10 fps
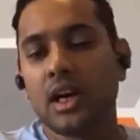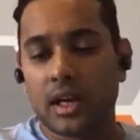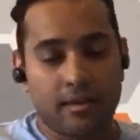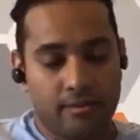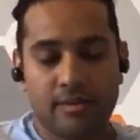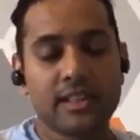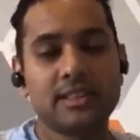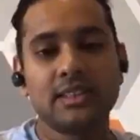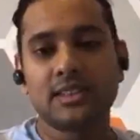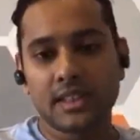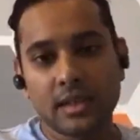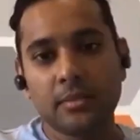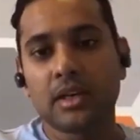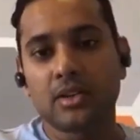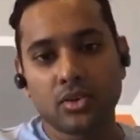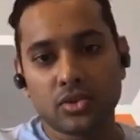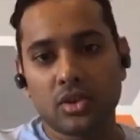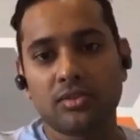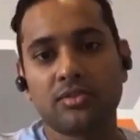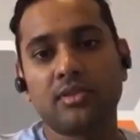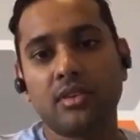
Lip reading: And not just India, but sort of